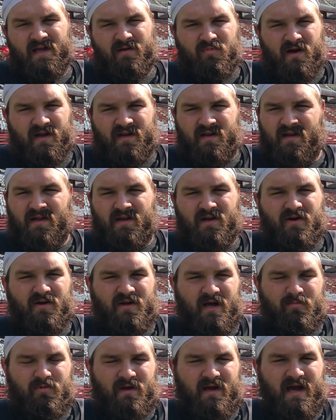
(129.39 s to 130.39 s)
He brought in a
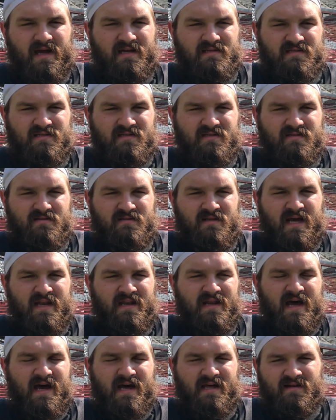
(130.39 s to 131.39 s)
couple guys,
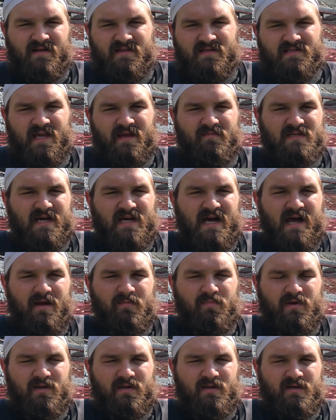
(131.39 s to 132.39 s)
not at the same time,
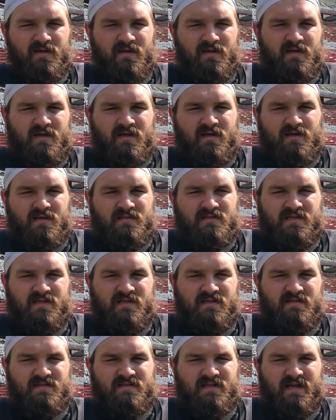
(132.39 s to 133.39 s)
but
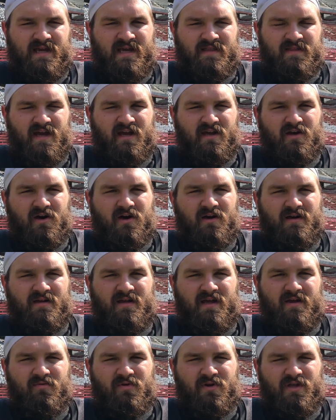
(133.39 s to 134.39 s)
to get that call,
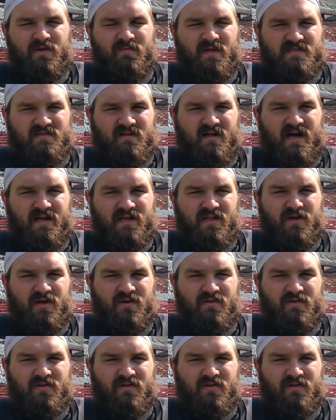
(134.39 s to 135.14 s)
it really means a lot.